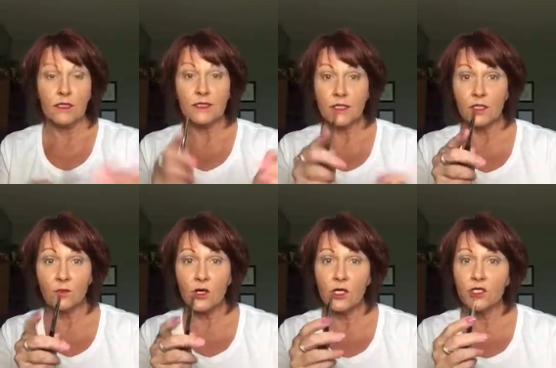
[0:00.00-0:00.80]
concealer
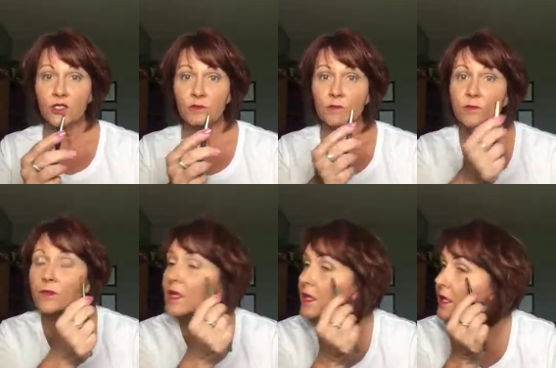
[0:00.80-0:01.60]
brush
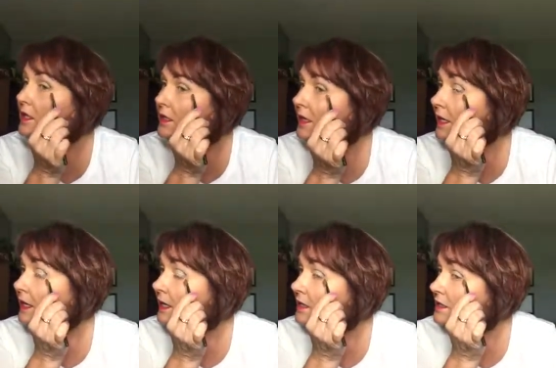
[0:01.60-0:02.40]

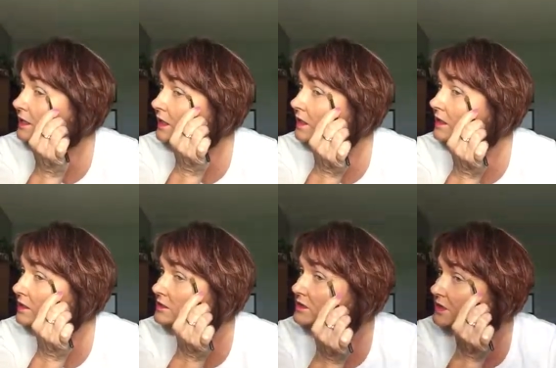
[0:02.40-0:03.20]
and
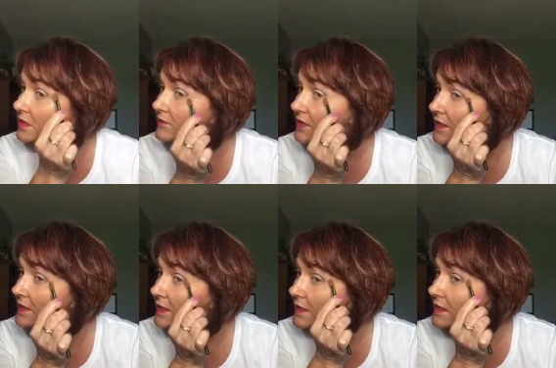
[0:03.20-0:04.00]
just kind of
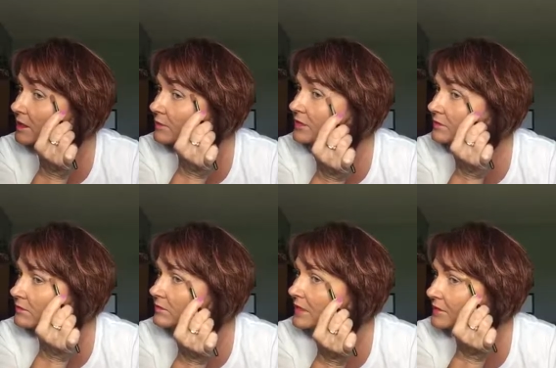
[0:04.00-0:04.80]
clean that up,
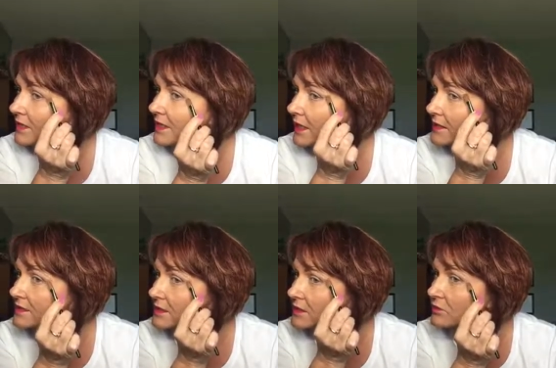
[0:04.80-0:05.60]
make my
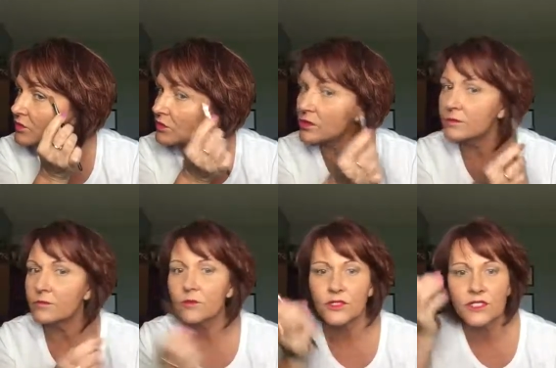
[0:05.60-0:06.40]
lines a little more
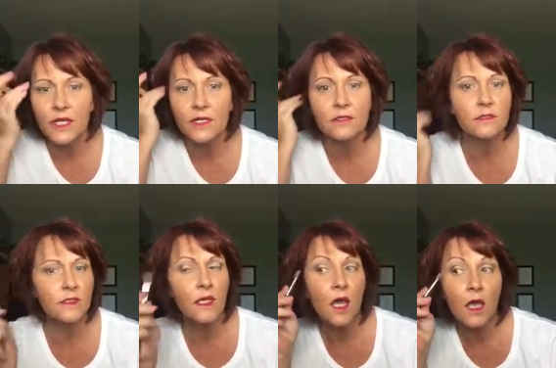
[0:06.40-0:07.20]
precise.